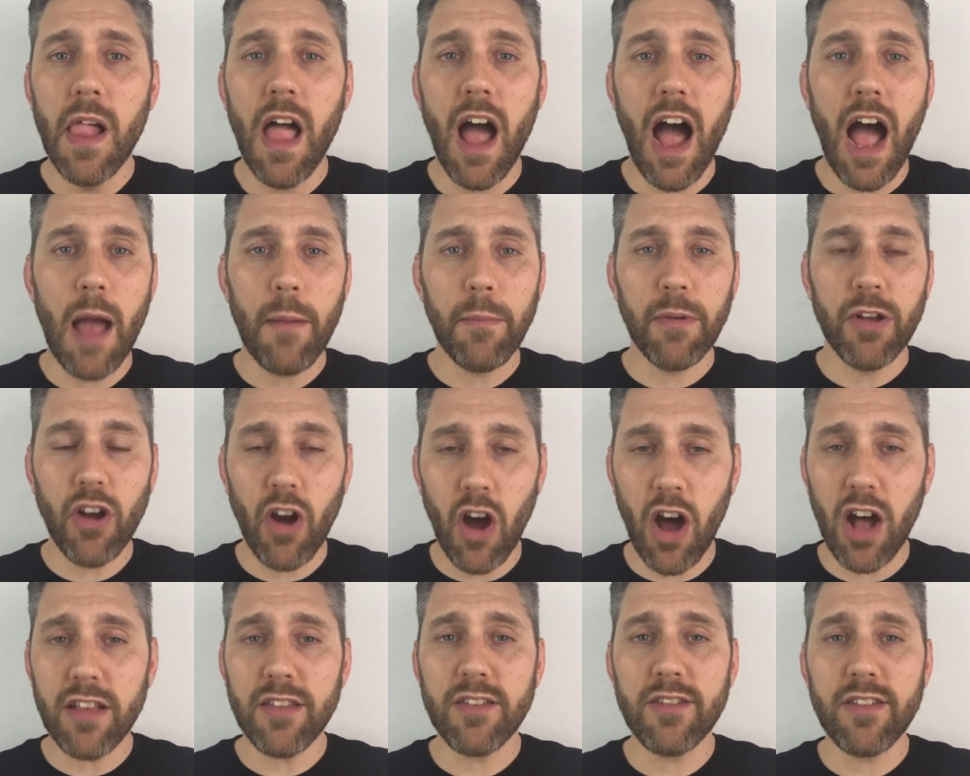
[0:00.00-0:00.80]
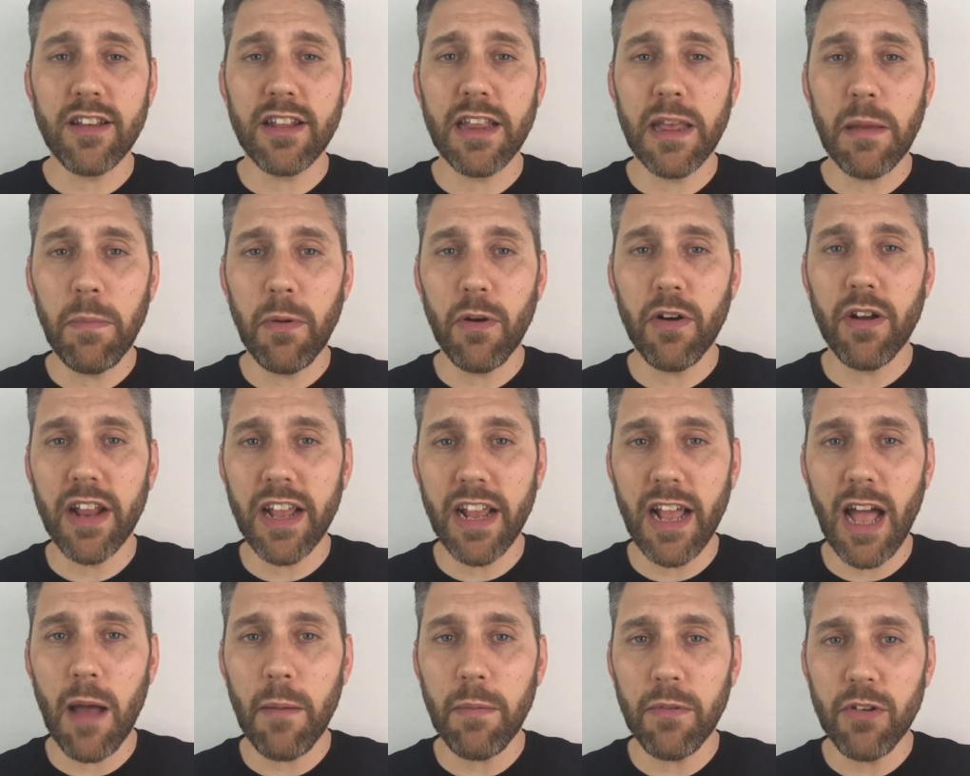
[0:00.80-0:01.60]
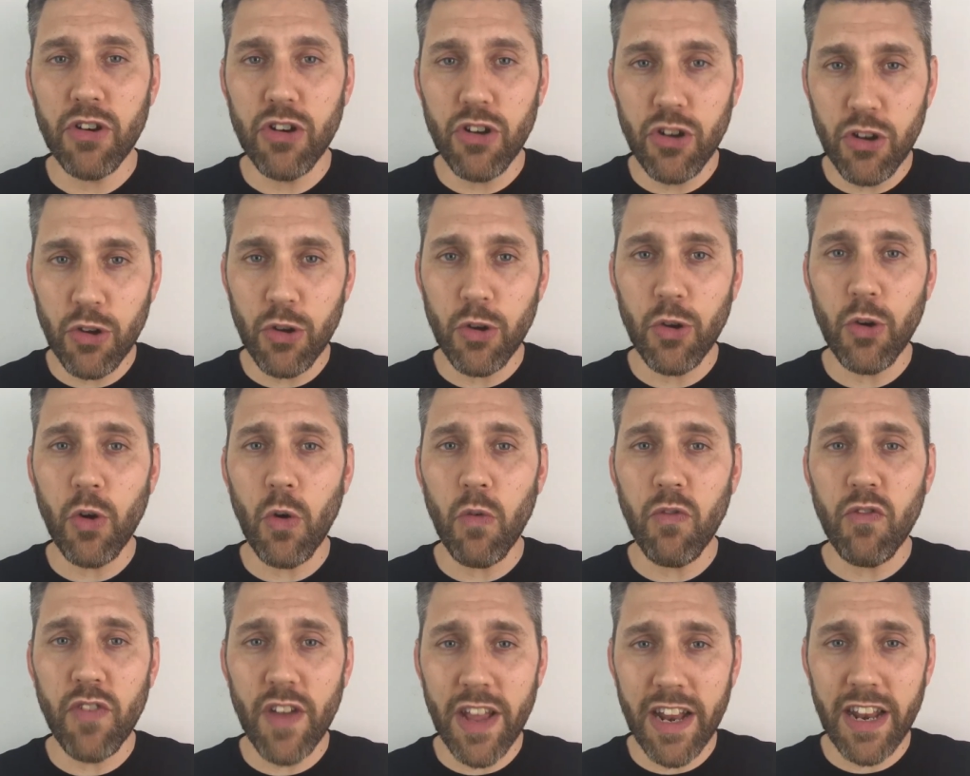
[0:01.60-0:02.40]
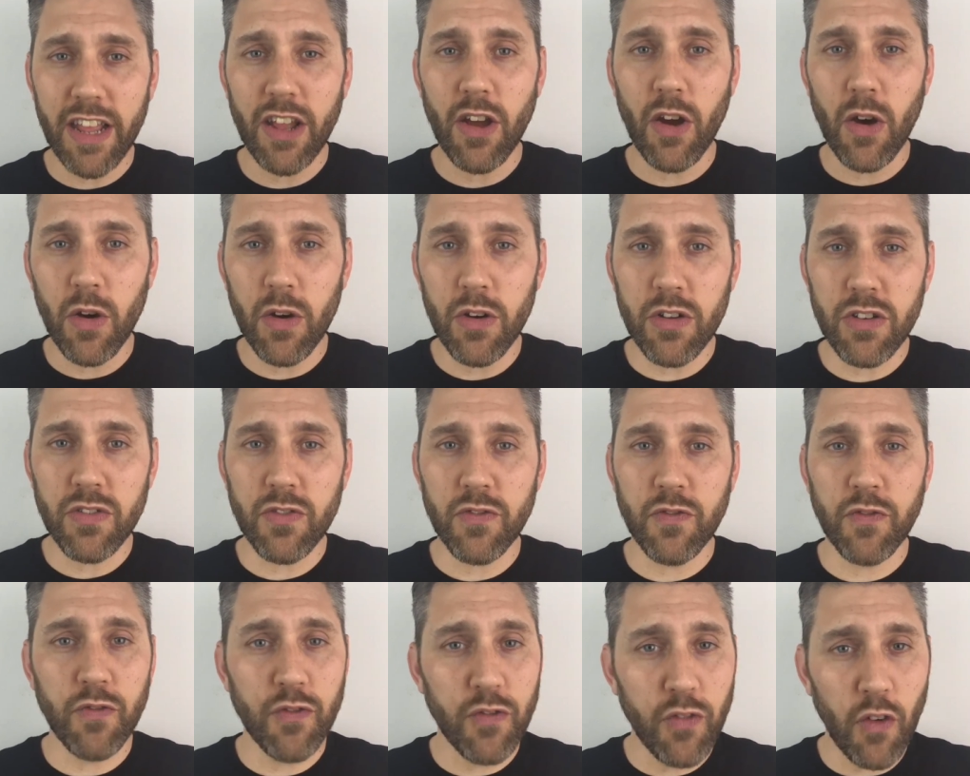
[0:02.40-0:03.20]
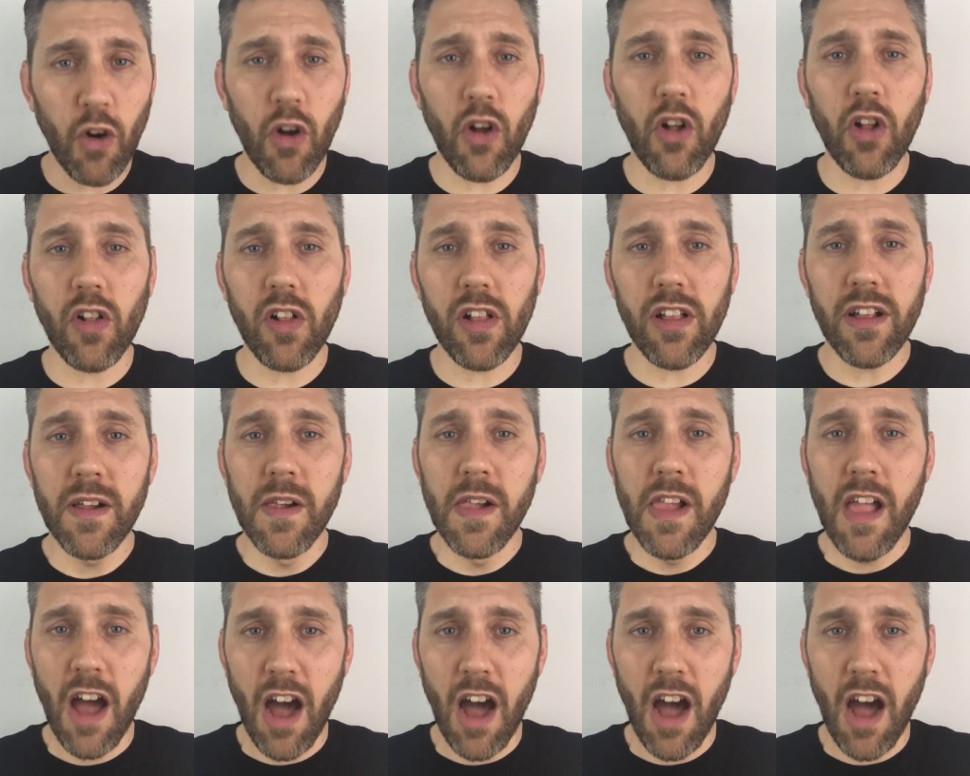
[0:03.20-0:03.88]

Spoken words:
I'm constantly putting up new videos full